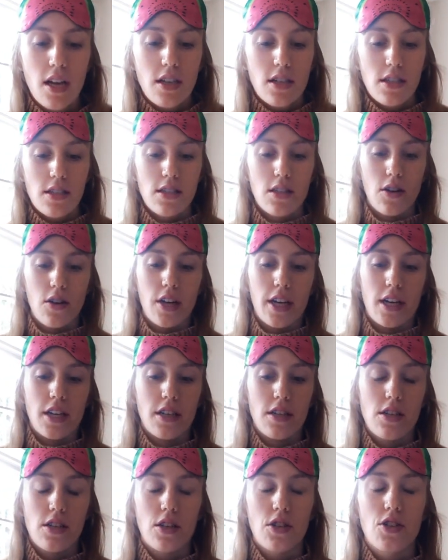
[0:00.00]
So I'm going
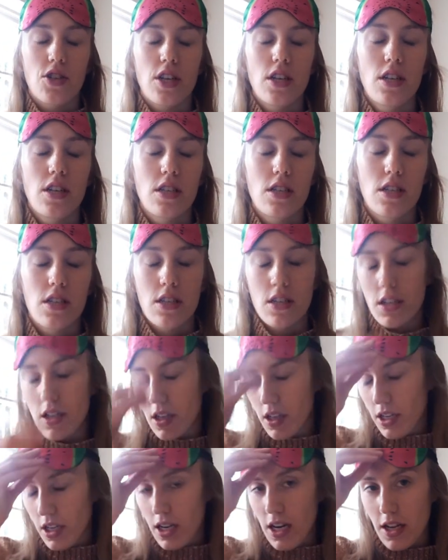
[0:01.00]
to touch it. I'm
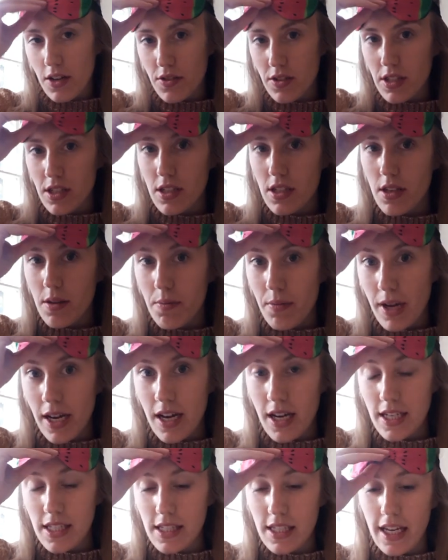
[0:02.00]
going to close
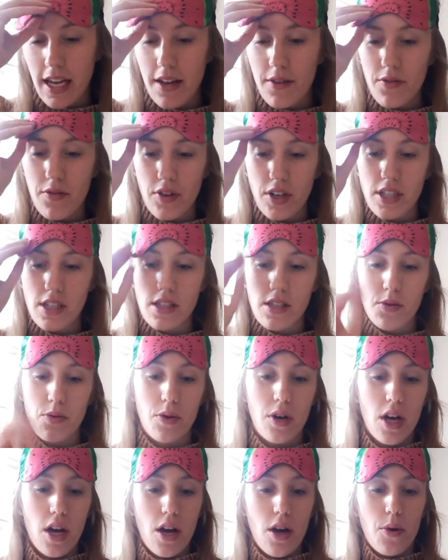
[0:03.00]
my eyes again first. So
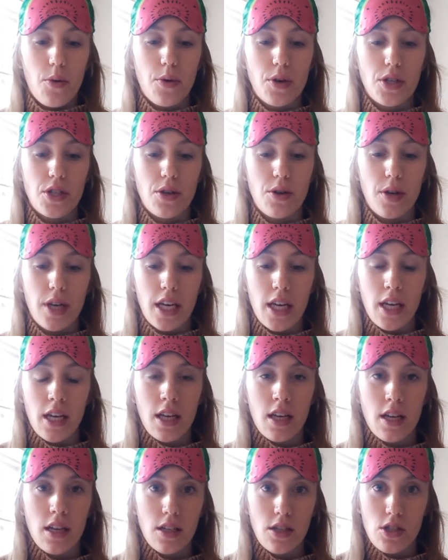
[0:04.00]
we're doing
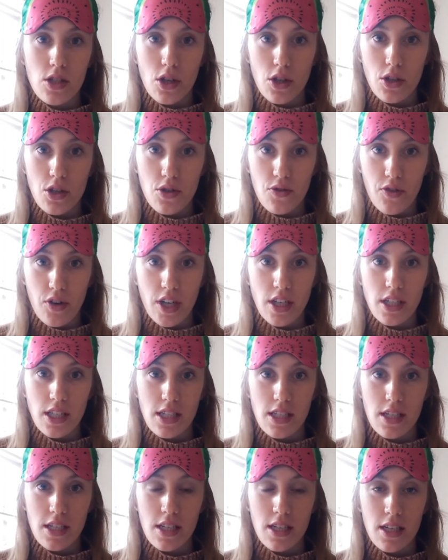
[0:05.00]
touch
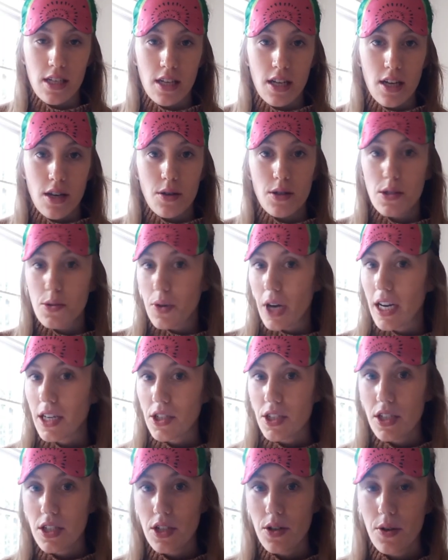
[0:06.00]
first. So we're
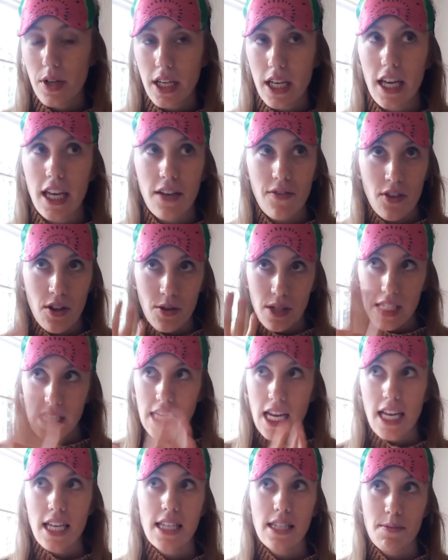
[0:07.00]
actually doing, even though it's
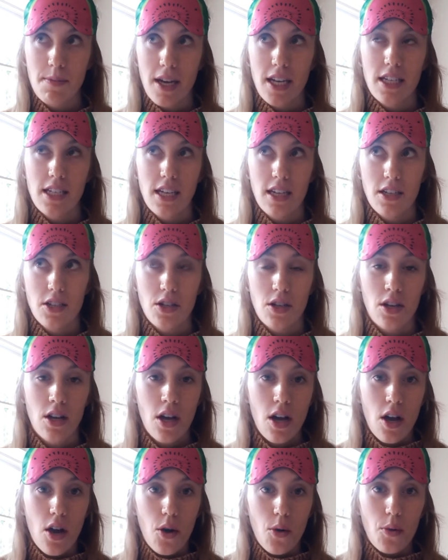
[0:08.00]
taste meditation,
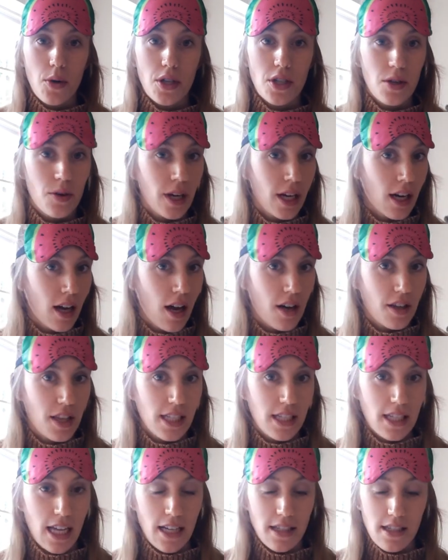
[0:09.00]
we're doing a lot of the
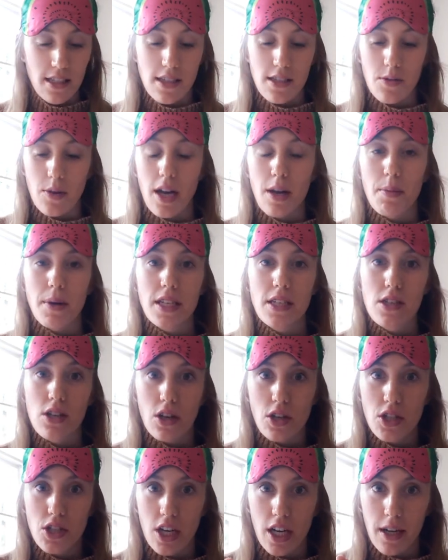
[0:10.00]
senses as well by
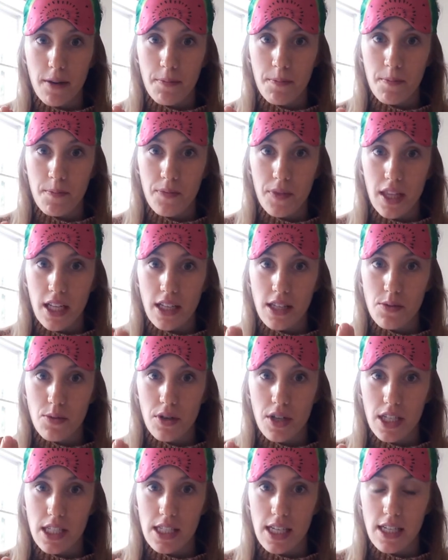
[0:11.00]
touching. That's one
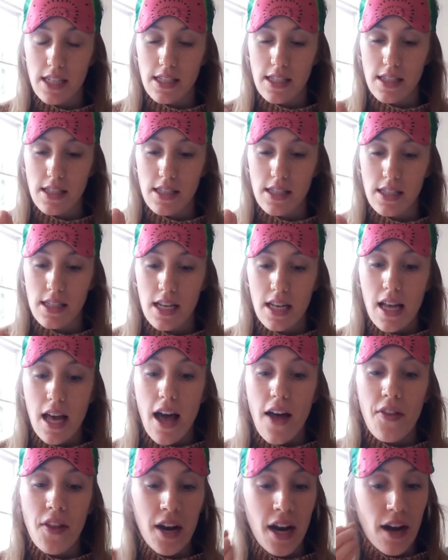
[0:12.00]
of the senses.
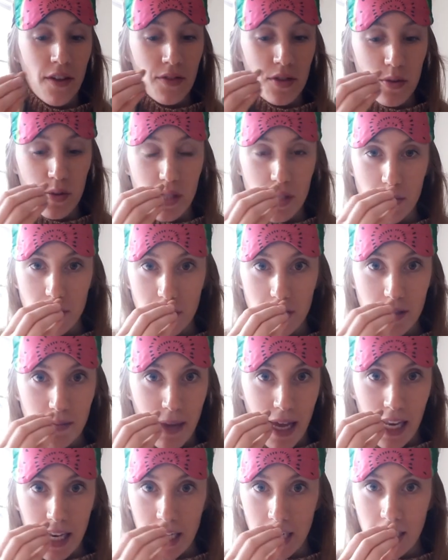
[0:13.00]
And then afterwards we're
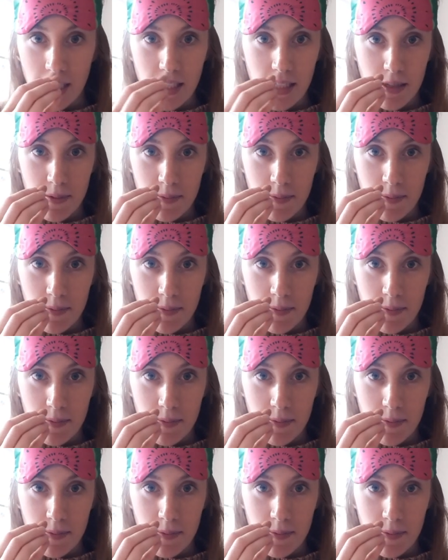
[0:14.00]
smelling it.